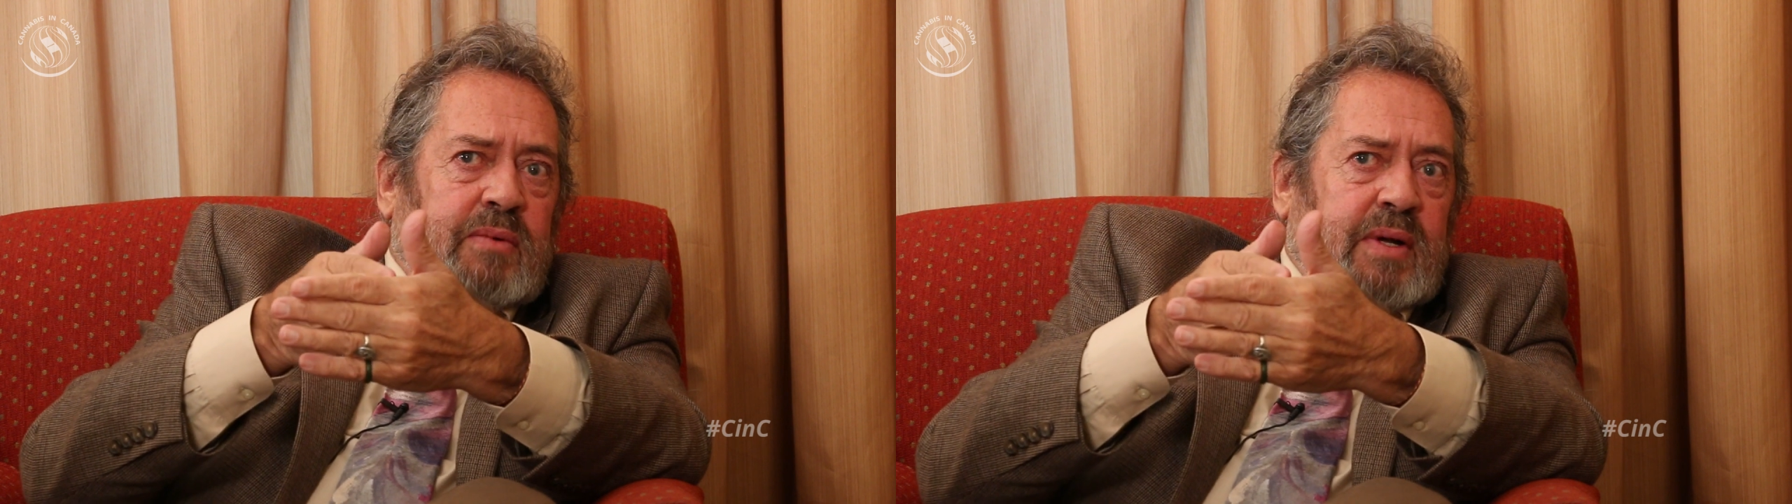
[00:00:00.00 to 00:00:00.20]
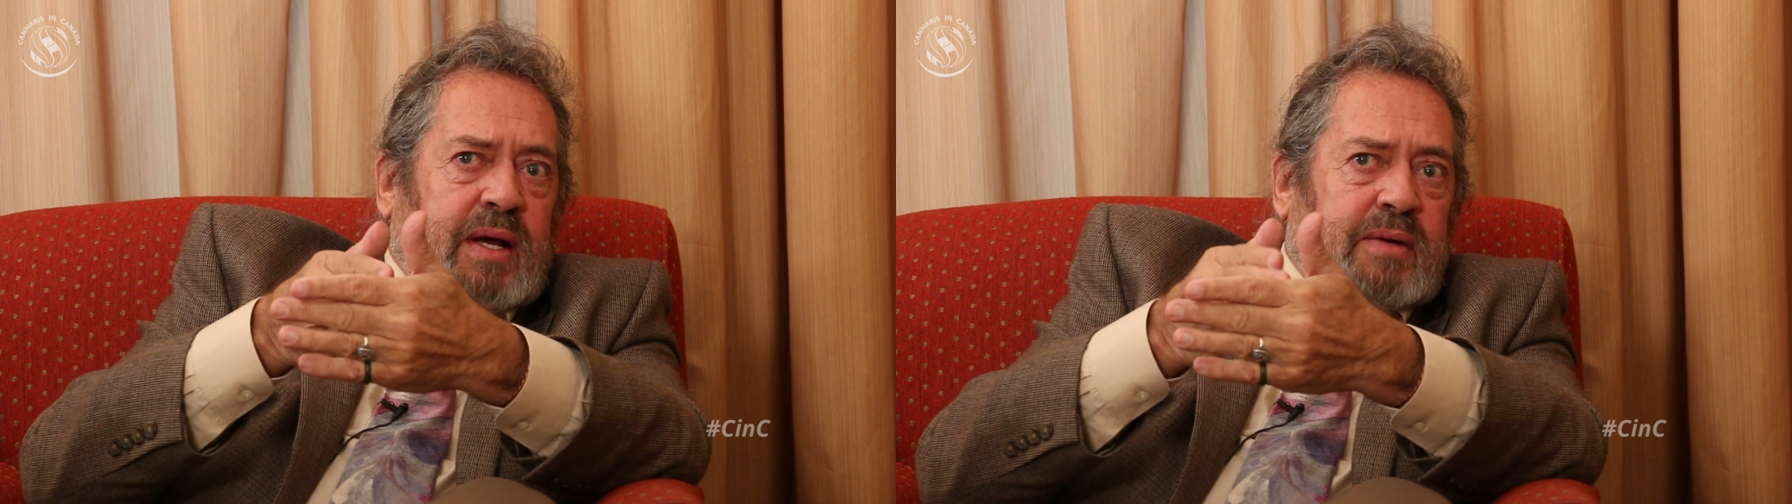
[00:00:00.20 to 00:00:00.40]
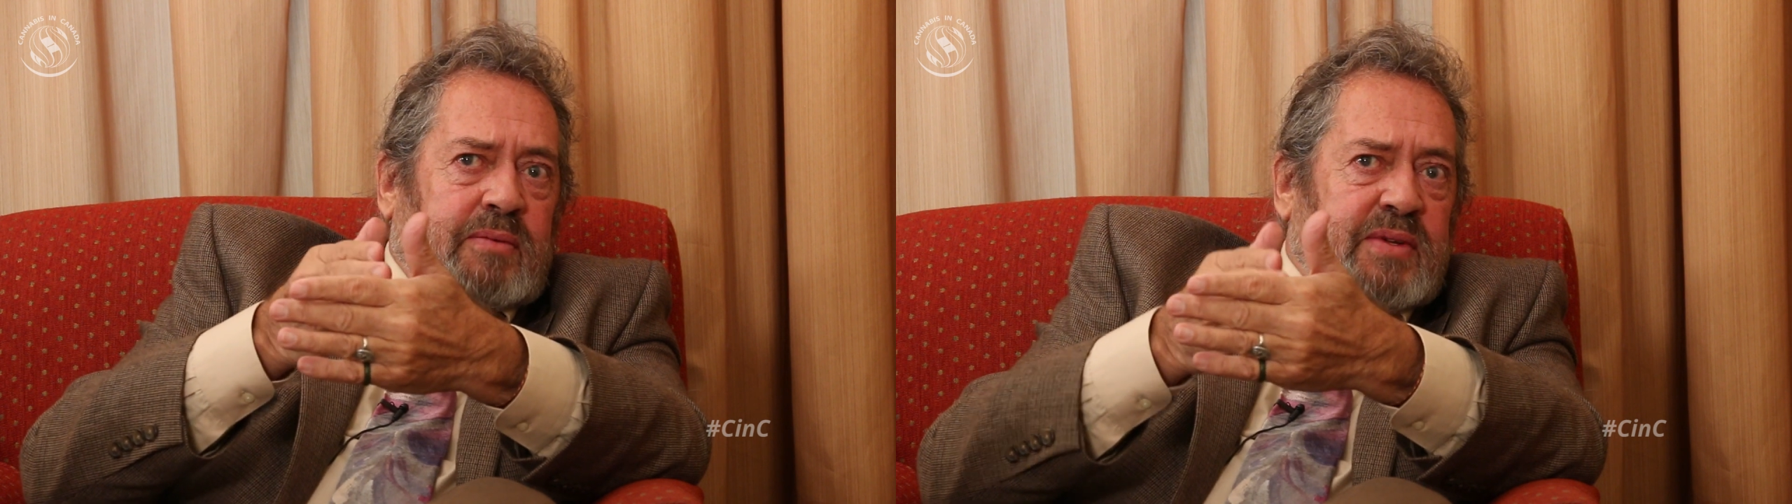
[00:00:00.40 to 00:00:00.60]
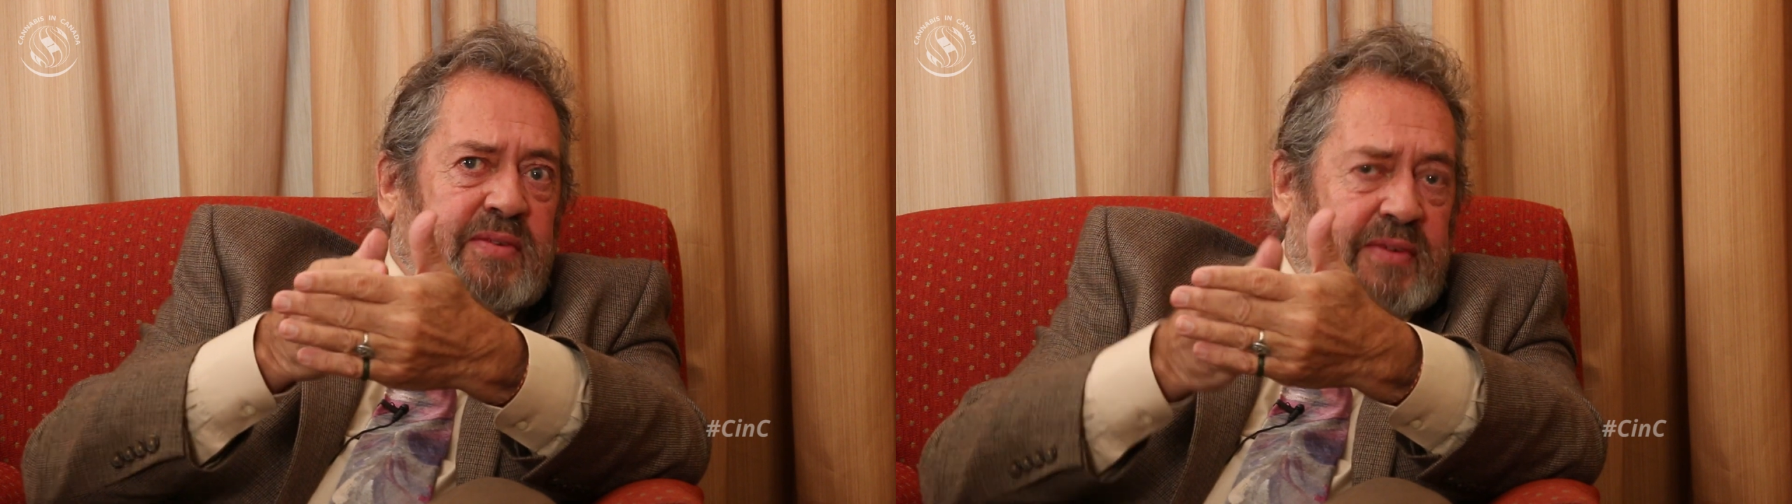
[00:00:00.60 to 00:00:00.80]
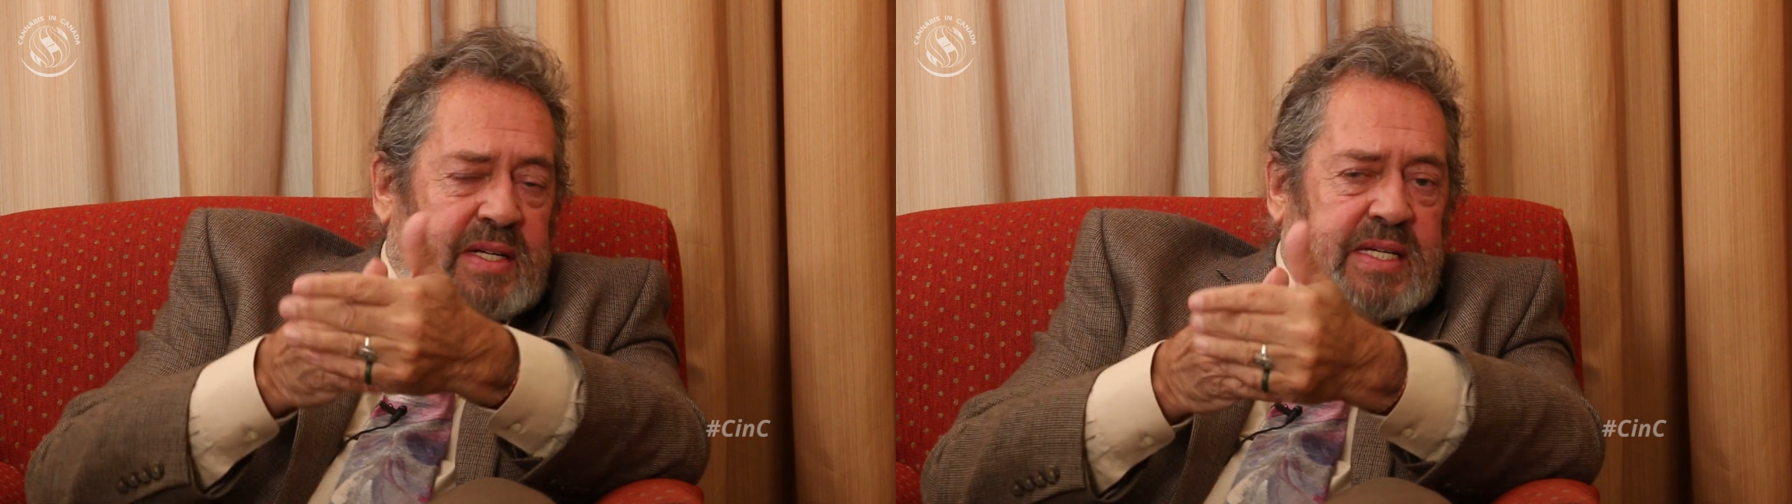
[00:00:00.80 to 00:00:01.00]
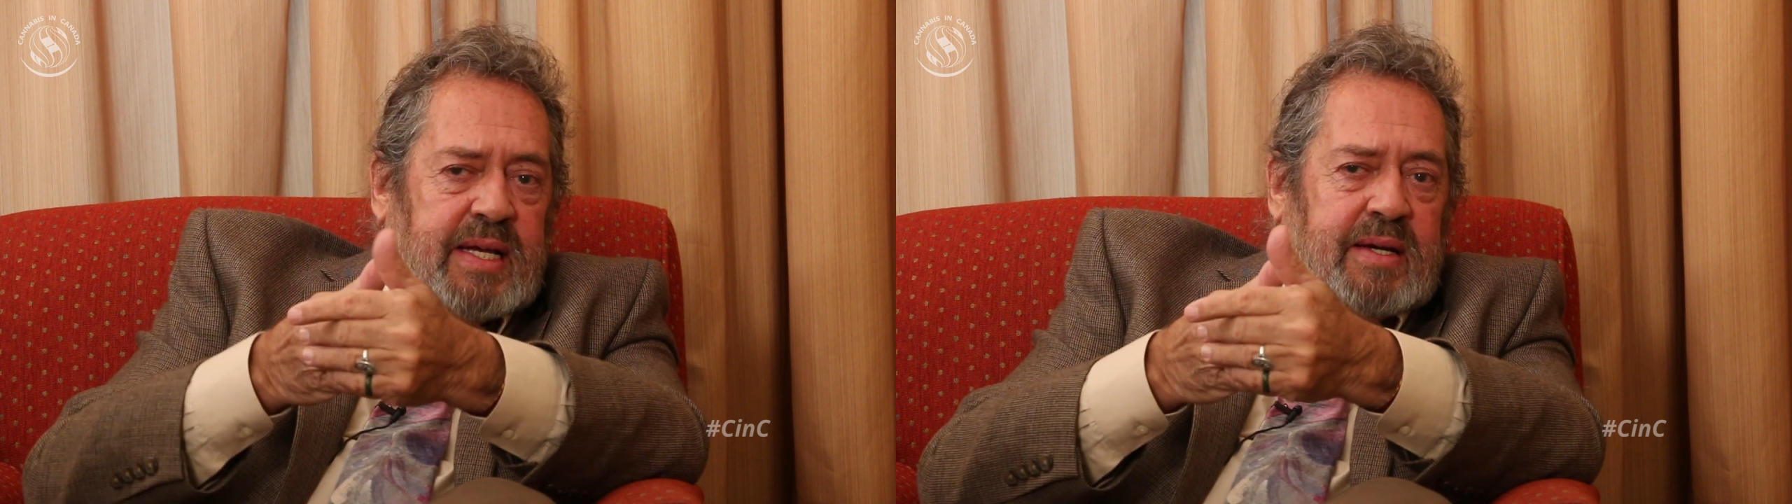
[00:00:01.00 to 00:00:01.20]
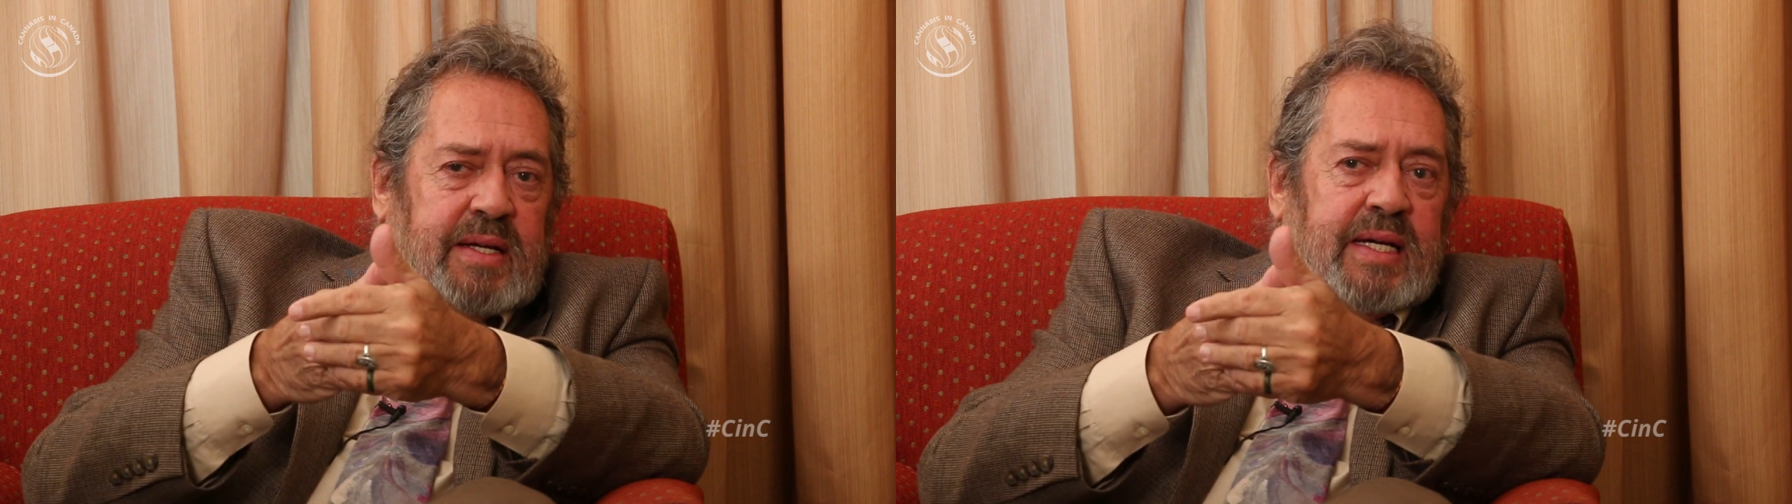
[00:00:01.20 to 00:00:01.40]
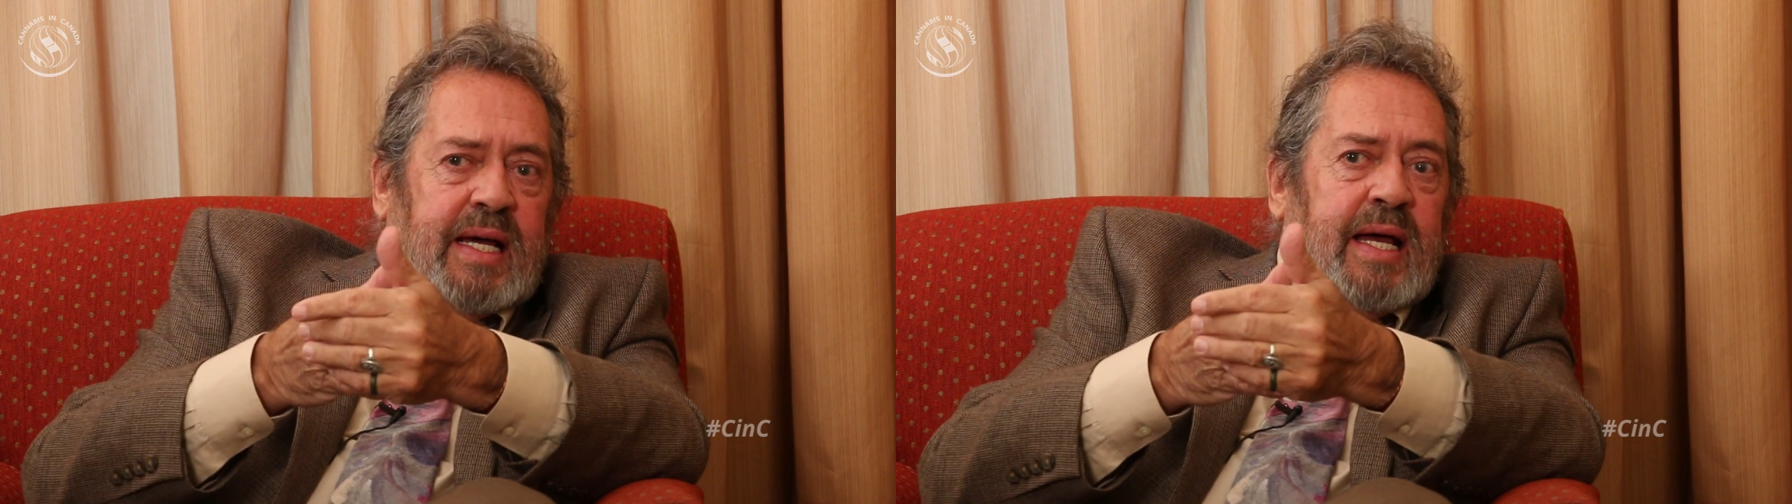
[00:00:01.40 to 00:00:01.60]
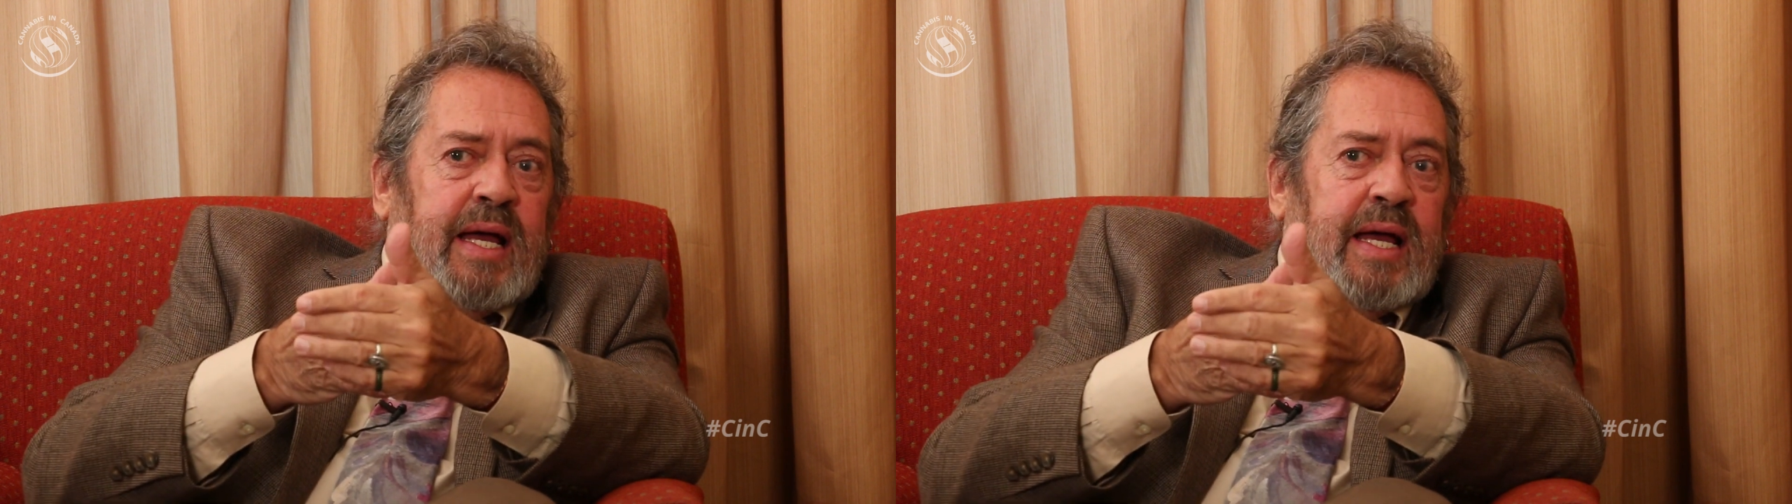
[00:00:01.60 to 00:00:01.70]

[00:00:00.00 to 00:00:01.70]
when I was finished signing,